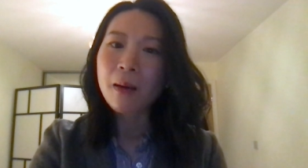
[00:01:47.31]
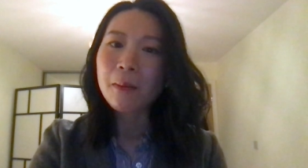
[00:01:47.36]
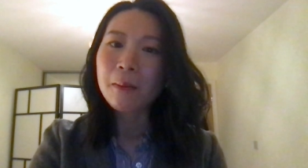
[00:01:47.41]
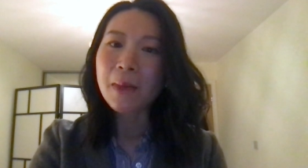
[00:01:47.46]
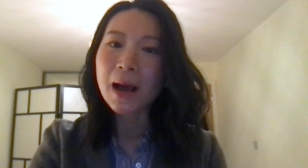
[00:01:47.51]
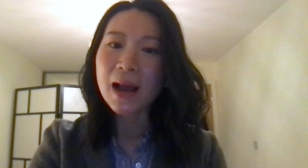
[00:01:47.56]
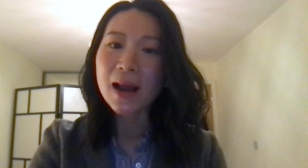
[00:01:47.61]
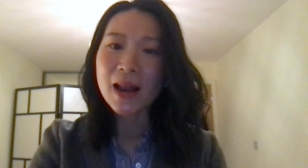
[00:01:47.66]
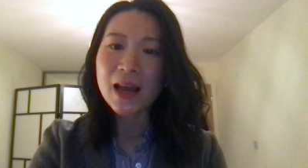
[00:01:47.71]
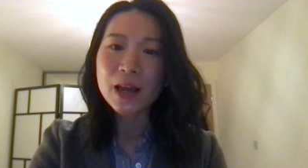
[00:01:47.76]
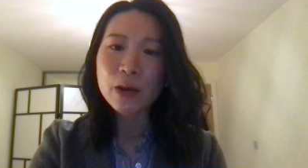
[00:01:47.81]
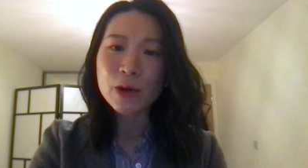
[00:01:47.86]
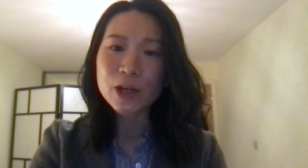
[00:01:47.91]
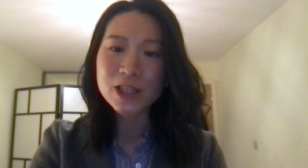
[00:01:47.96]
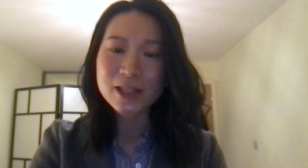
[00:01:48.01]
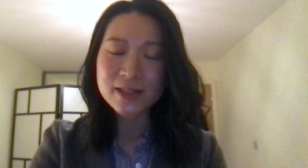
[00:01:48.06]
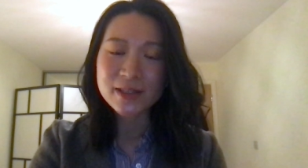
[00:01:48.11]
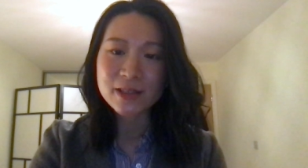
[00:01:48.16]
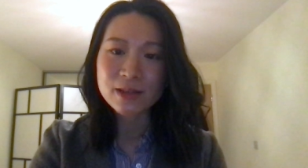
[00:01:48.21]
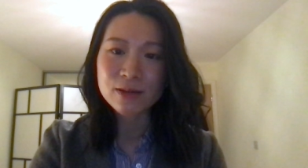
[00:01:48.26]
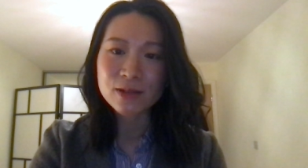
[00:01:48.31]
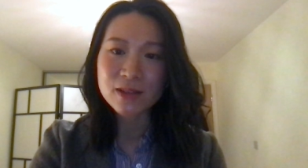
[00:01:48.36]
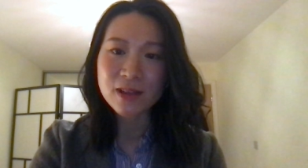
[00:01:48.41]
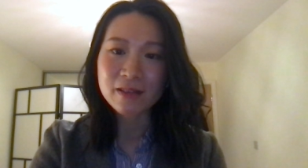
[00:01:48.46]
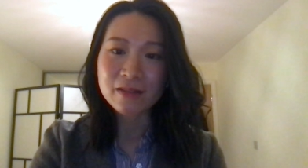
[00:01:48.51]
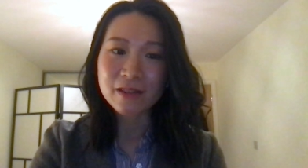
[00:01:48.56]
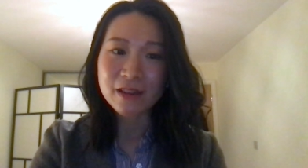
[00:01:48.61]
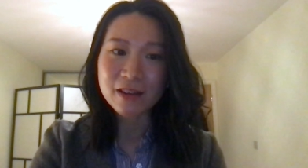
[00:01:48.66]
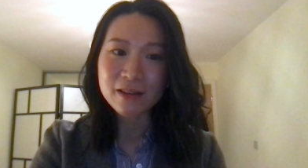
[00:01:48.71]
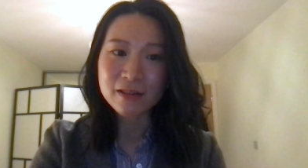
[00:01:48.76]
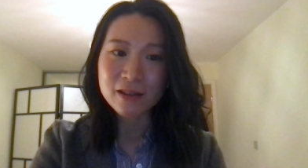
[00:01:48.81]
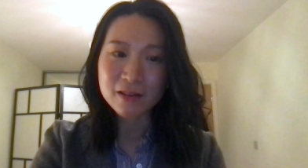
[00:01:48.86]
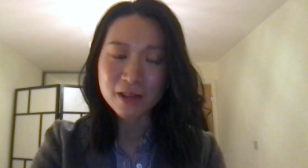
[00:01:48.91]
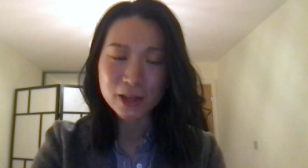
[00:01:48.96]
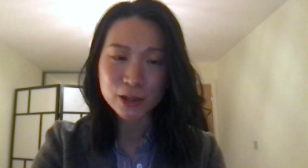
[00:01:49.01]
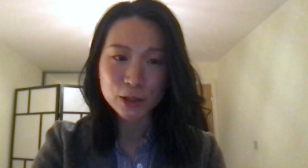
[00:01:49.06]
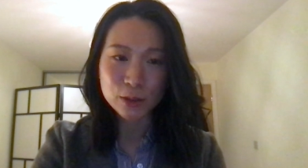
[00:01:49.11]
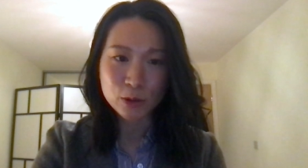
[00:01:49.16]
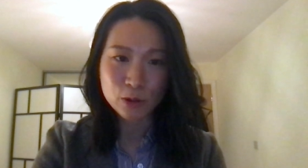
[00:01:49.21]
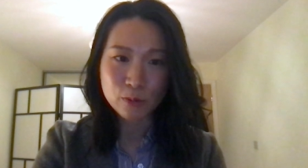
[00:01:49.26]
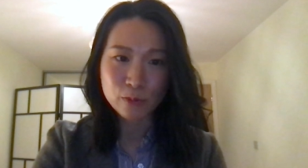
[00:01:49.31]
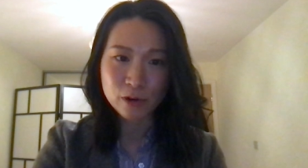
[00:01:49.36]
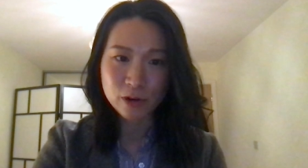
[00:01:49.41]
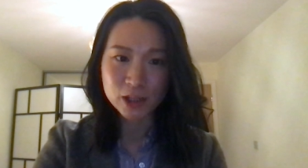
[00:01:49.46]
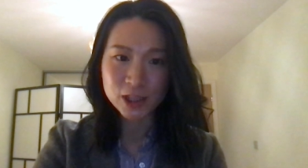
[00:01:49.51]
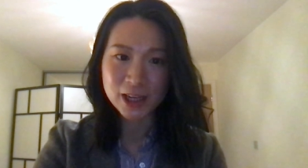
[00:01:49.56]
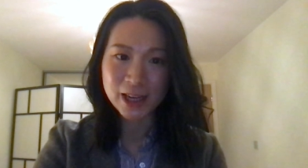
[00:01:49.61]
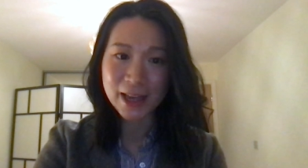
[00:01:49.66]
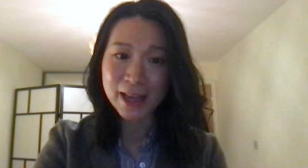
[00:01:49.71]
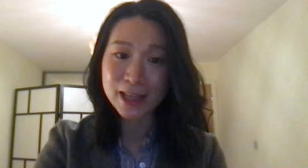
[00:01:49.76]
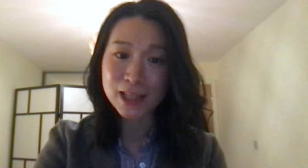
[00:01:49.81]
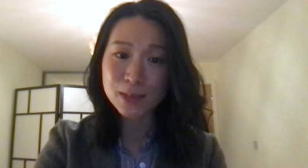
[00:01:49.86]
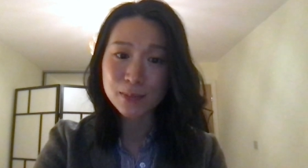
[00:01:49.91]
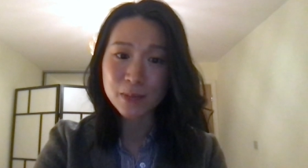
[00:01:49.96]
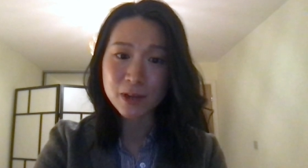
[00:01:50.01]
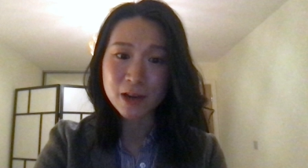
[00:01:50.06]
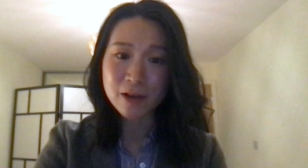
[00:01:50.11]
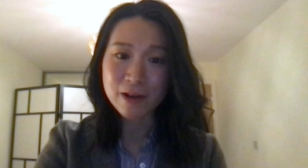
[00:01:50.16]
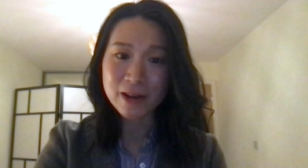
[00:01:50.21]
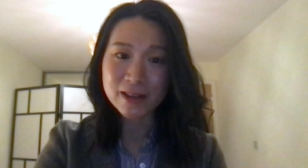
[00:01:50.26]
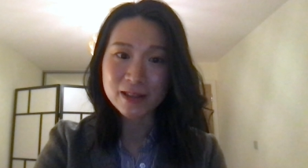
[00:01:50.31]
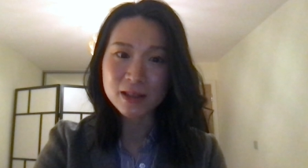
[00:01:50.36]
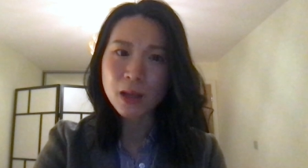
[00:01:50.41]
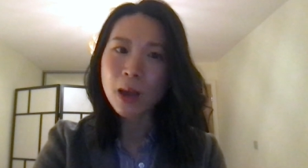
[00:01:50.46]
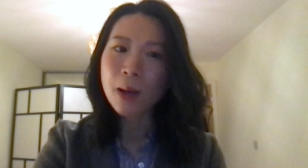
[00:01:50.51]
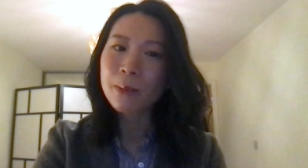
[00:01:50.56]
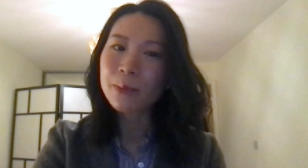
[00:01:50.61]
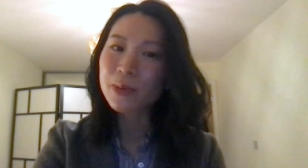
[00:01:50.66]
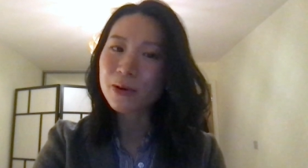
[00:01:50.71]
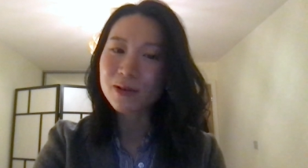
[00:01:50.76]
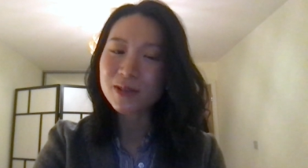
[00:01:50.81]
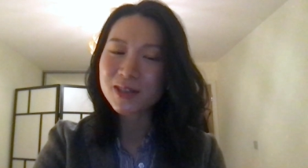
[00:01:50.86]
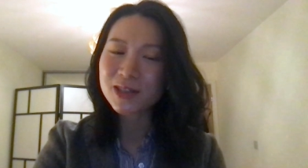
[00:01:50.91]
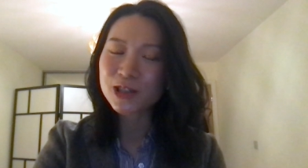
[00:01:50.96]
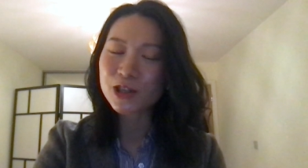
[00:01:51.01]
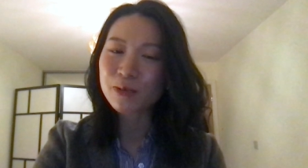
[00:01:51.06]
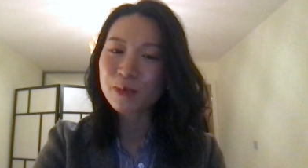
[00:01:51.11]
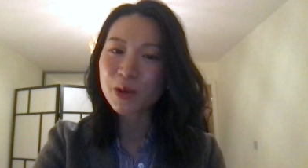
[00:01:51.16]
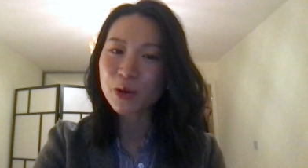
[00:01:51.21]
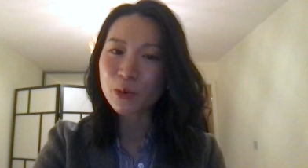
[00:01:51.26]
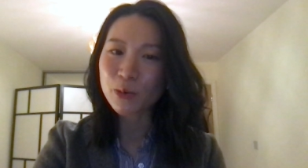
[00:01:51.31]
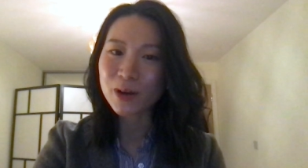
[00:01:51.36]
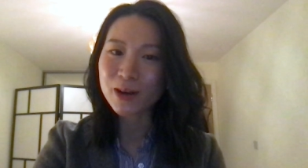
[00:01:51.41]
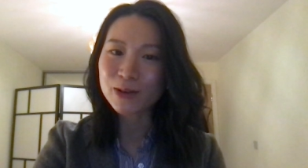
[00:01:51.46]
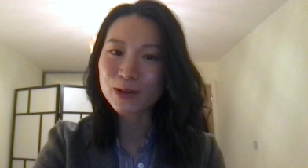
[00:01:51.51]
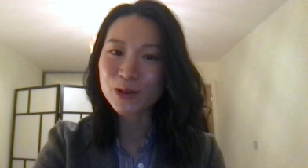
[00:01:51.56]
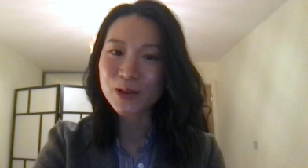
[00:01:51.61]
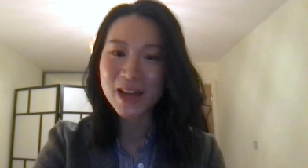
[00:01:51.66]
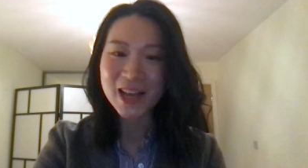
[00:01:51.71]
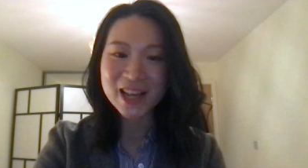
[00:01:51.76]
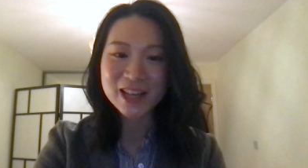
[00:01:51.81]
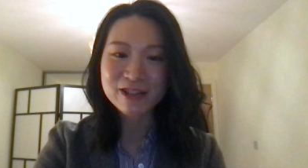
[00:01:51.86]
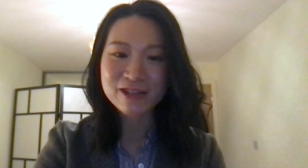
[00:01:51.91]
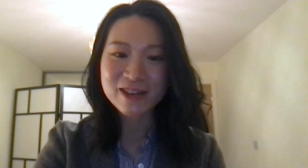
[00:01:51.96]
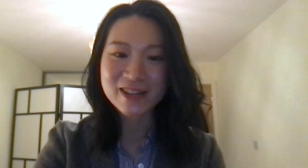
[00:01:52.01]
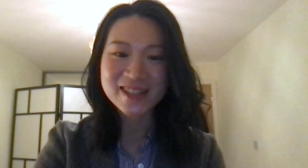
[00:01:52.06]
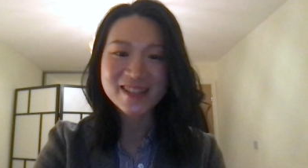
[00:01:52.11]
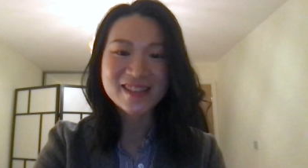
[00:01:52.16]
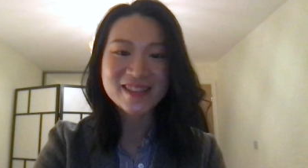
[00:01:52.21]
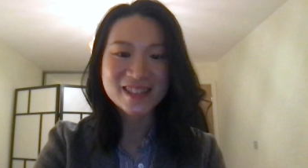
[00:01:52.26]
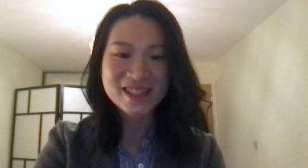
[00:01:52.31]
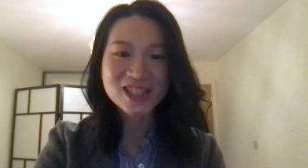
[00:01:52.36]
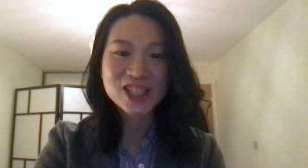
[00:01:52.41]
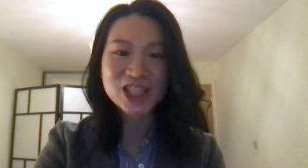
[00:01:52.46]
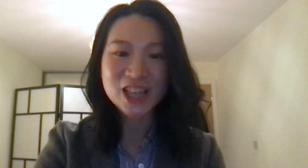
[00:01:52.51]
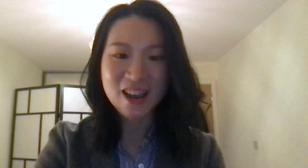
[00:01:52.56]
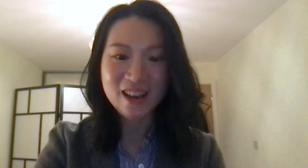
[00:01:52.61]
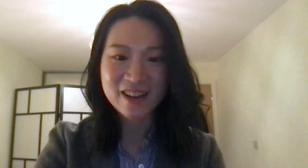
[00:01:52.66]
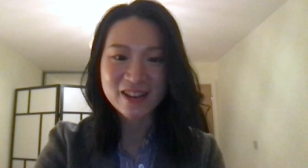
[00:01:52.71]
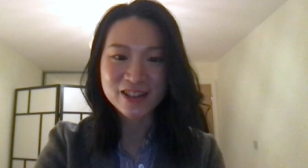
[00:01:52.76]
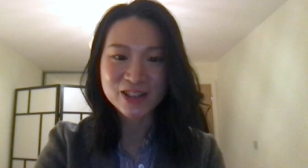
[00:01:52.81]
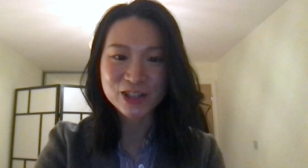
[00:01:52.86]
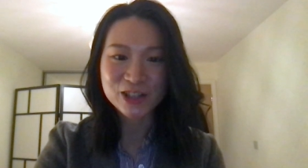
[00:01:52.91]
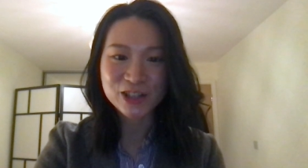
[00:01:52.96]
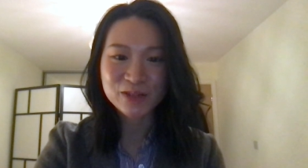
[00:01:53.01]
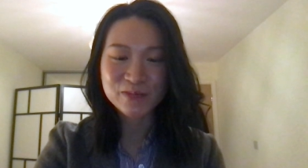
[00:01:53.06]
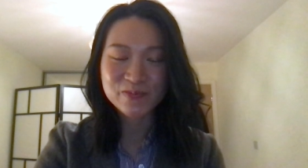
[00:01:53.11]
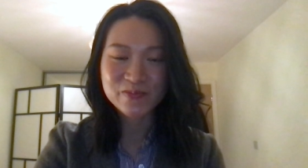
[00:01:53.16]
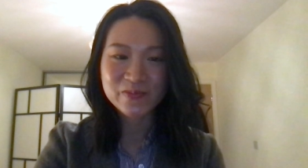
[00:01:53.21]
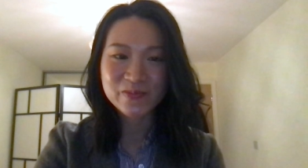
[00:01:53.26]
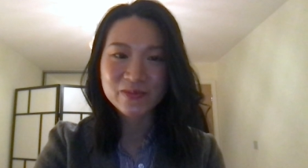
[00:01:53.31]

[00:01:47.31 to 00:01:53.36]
My language skills and international project experience position me well to address this challenge.